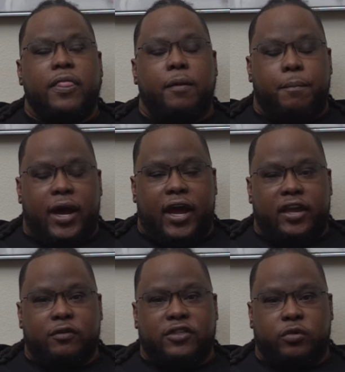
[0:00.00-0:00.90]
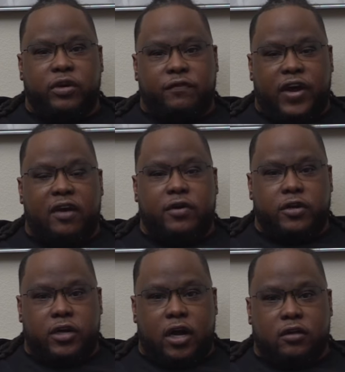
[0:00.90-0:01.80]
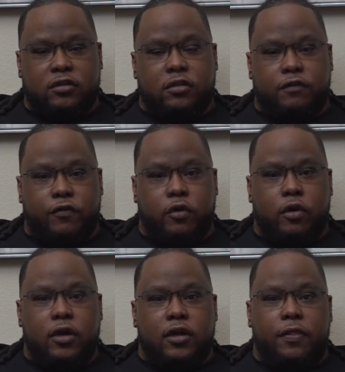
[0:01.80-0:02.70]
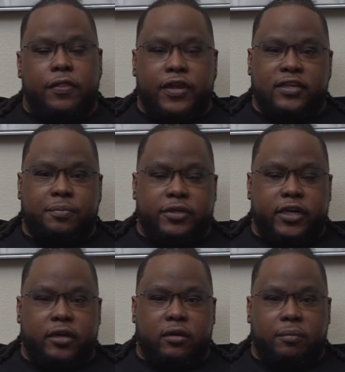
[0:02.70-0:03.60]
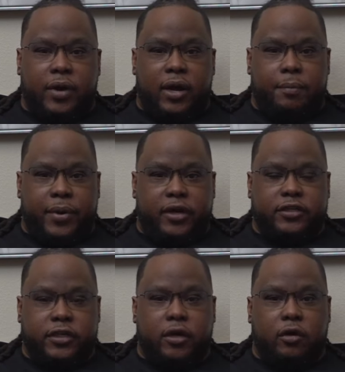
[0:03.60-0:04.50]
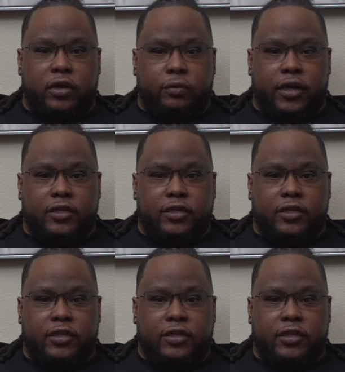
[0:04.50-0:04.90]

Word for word: The buy-in was twenty five hundred dollars for this particular Bear Shit Only right.